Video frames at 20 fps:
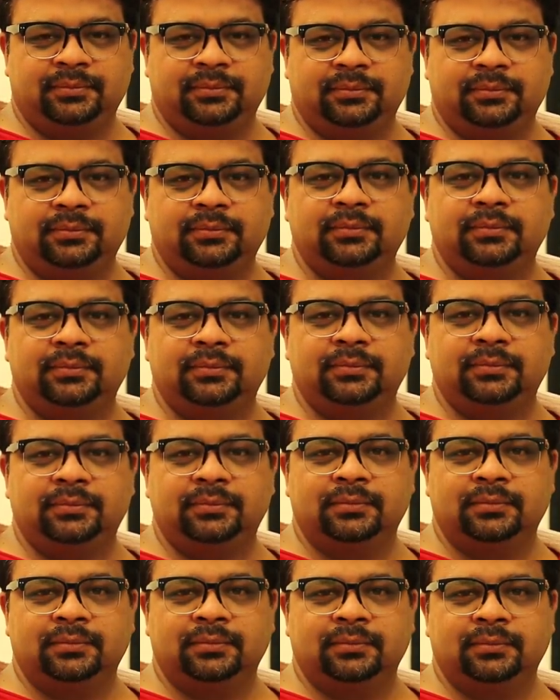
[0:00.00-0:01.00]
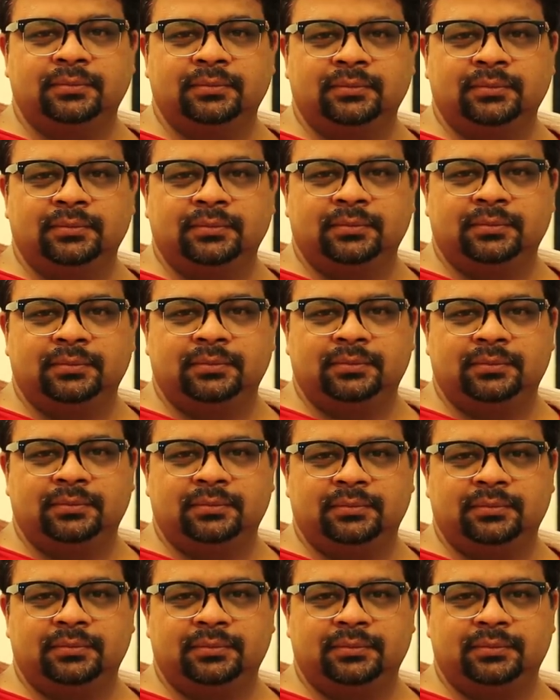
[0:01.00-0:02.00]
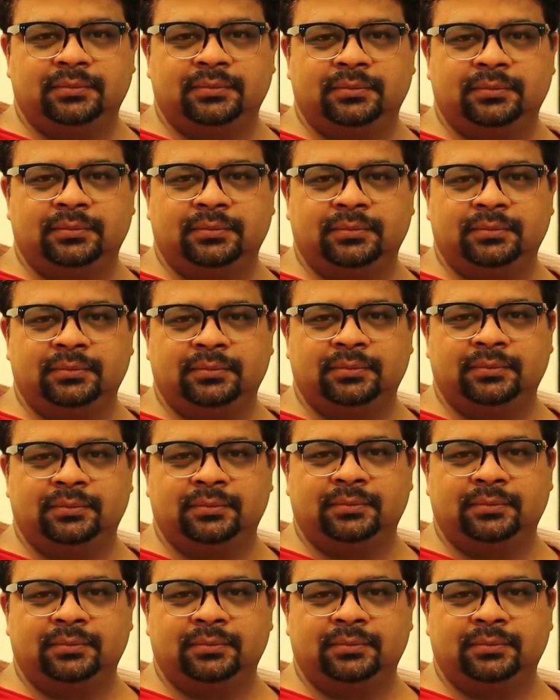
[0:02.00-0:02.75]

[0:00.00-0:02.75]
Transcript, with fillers: you invented called creative destruction.